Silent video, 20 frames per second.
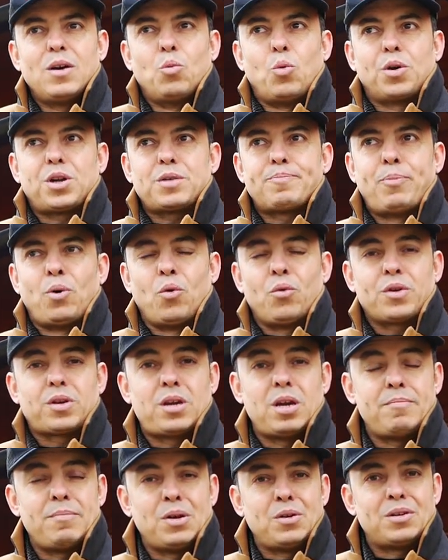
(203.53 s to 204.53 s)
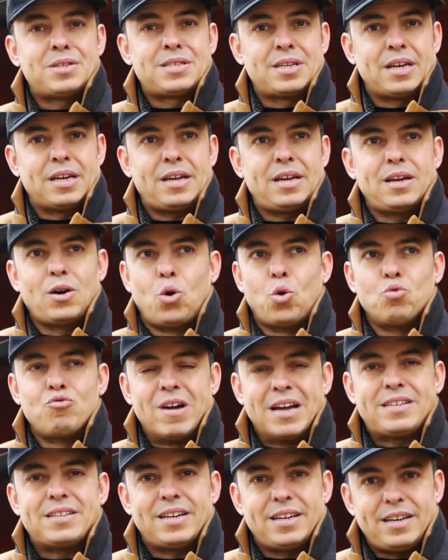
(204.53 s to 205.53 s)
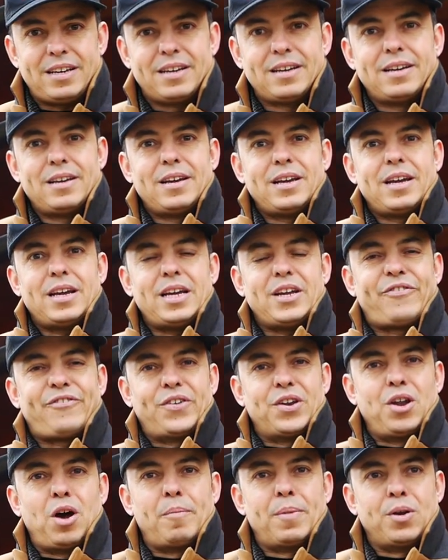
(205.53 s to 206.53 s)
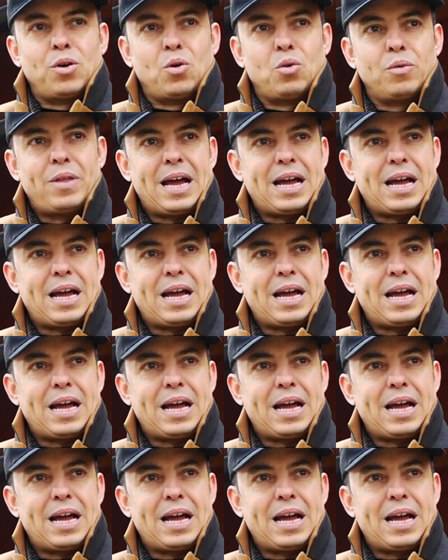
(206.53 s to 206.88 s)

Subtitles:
What it's brought the community already is phenomenal.